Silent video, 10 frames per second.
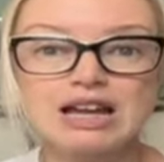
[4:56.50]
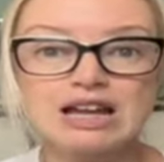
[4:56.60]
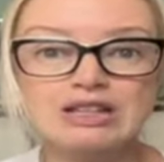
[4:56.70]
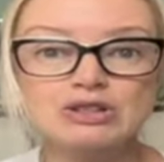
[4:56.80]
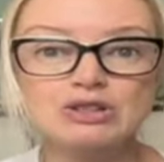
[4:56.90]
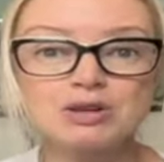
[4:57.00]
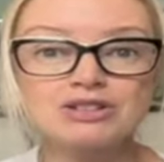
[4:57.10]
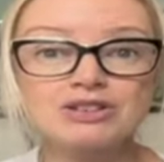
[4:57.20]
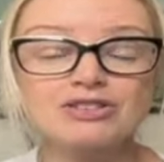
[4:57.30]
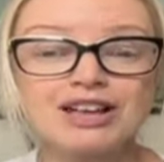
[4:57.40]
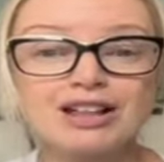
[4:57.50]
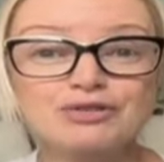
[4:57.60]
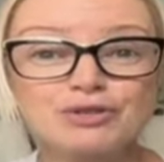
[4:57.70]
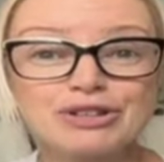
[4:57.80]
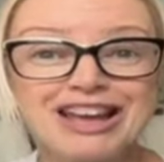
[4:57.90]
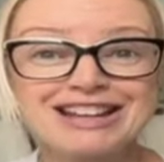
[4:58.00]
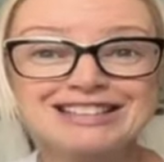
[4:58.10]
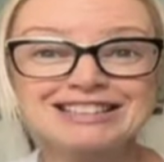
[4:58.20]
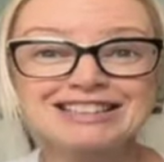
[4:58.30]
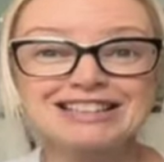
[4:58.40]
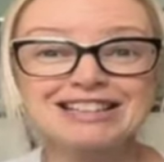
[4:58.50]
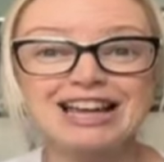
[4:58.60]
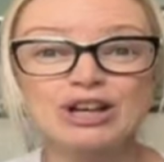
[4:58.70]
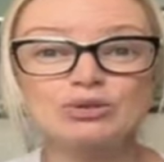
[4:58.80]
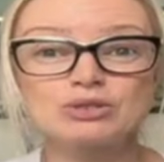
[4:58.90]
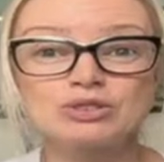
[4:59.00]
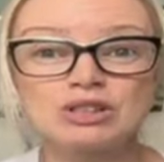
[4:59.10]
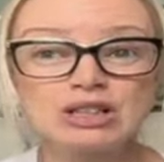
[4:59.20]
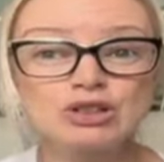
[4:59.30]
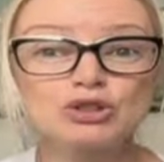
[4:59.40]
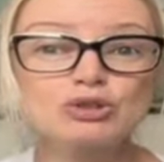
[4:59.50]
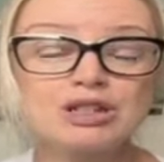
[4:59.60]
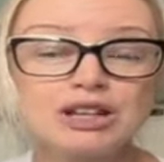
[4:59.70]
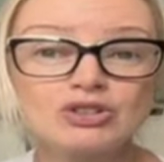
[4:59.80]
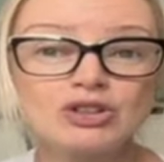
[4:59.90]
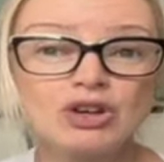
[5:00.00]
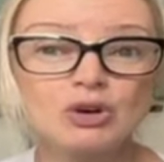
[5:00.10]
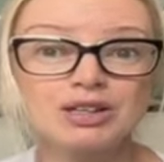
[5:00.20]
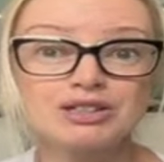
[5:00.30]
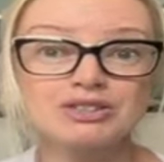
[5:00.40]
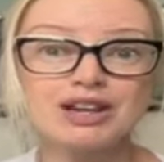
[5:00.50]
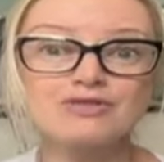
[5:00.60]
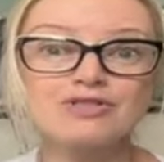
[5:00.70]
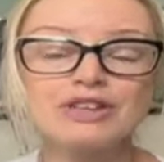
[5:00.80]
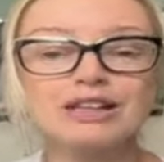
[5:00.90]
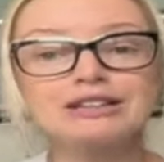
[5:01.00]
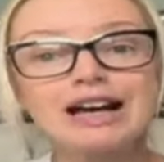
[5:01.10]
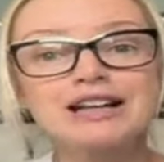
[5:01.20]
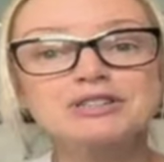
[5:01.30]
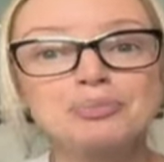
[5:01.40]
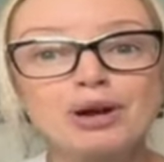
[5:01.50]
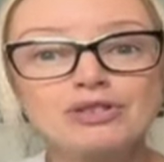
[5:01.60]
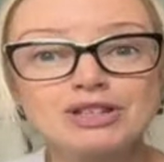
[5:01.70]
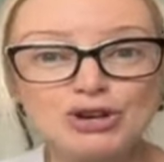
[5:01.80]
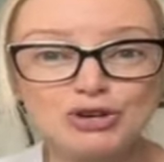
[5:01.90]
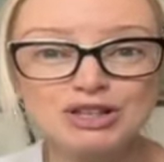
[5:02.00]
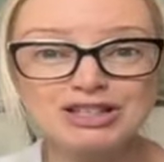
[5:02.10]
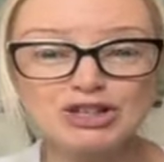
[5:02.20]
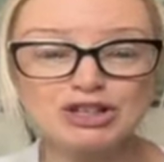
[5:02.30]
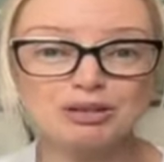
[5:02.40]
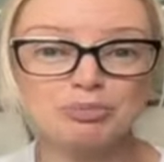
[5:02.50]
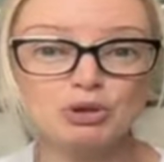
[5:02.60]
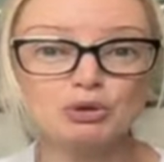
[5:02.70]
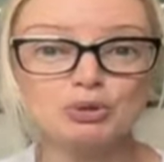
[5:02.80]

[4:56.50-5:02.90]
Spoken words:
to my Southern California Edison account 2 days ago and discovered that last month's air conditioning bill was